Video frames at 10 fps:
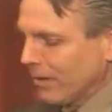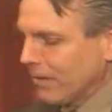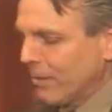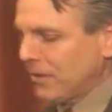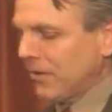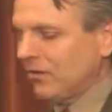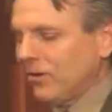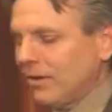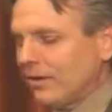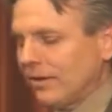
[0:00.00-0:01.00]

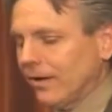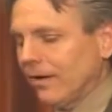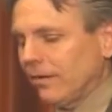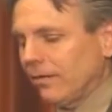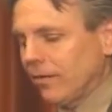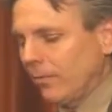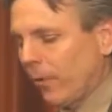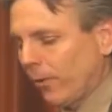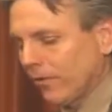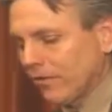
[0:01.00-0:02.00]
Repetition is indicative of the
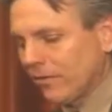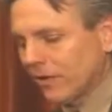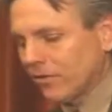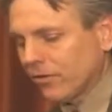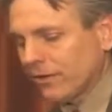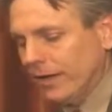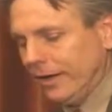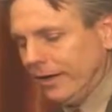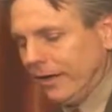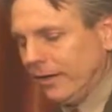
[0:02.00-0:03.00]
importance given to certain
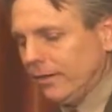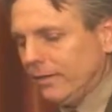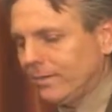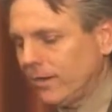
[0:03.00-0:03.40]
ideas.